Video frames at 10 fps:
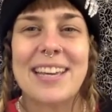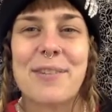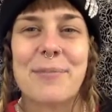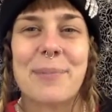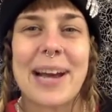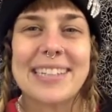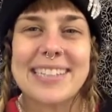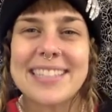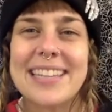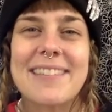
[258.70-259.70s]
You've
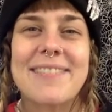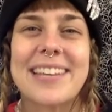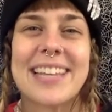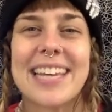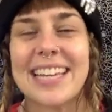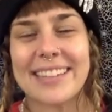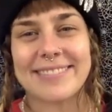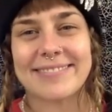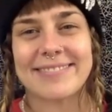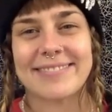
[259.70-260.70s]
practiced the feeling,
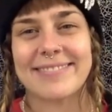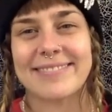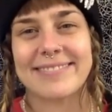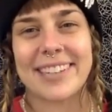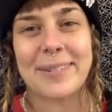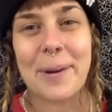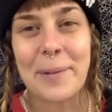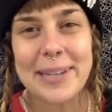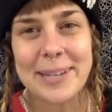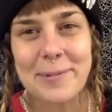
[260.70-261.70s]
you know
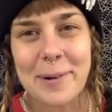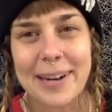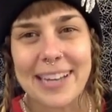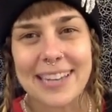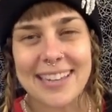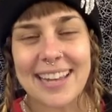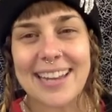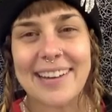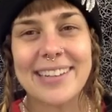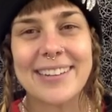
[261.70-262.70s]
what you want, and
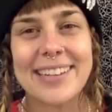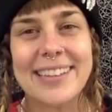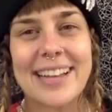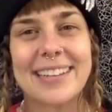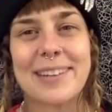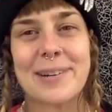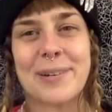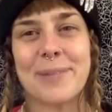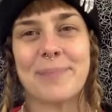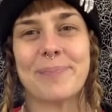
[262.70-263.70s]
now you can let it
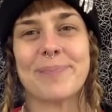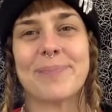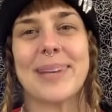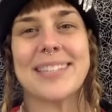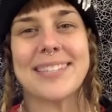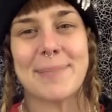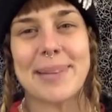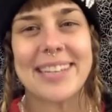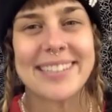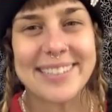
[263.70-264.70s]
go by
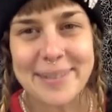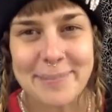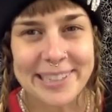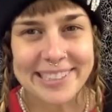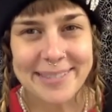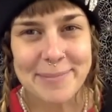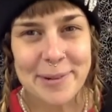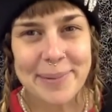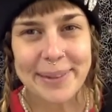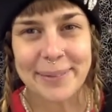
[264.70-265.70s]
stepping into the present
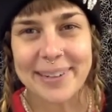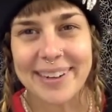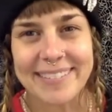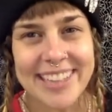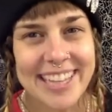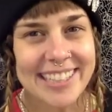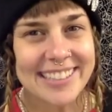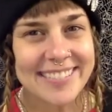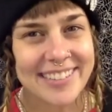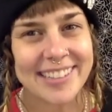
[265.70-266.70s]
moment where everything
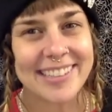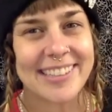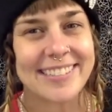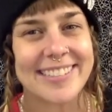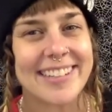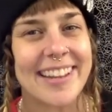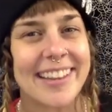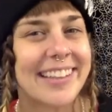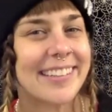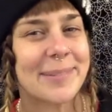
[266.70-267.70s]
is fun and there's
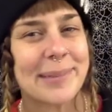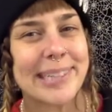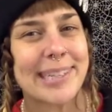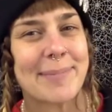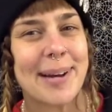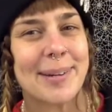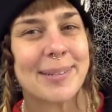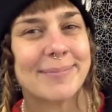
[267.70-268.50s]
nothing to worry about.